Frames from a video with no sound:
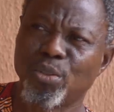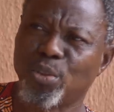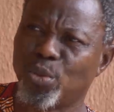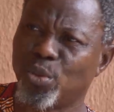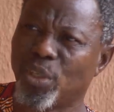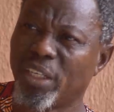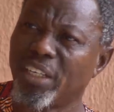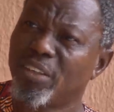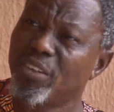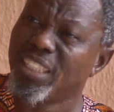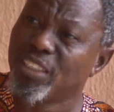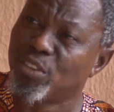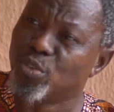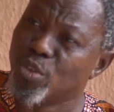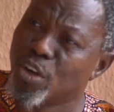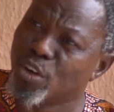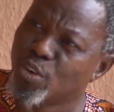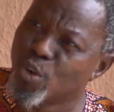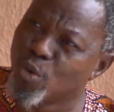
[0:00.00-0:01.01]
You really
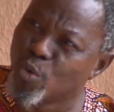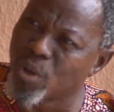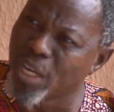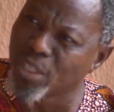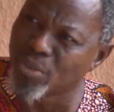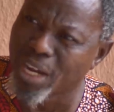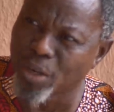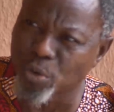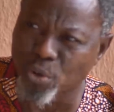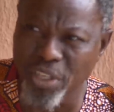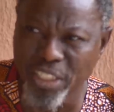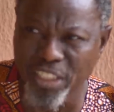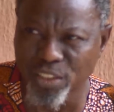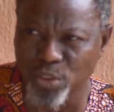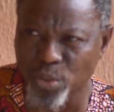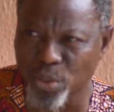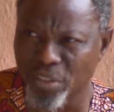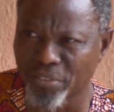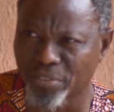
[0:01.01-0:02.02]
do not know where you are going
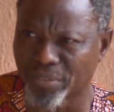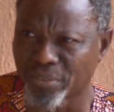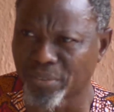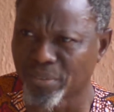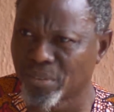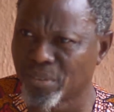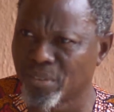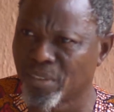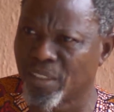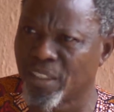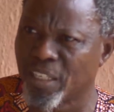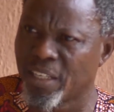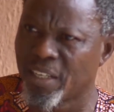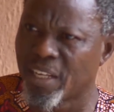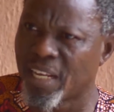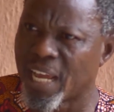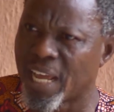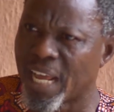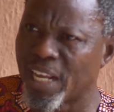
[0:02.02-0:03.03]
into.
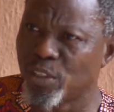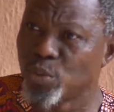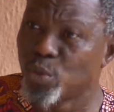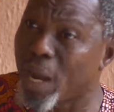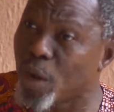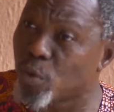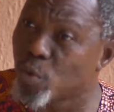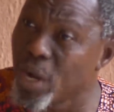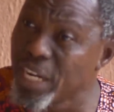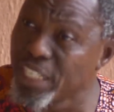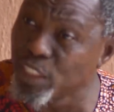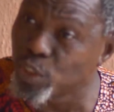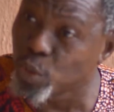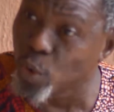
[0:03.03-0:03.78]
You are going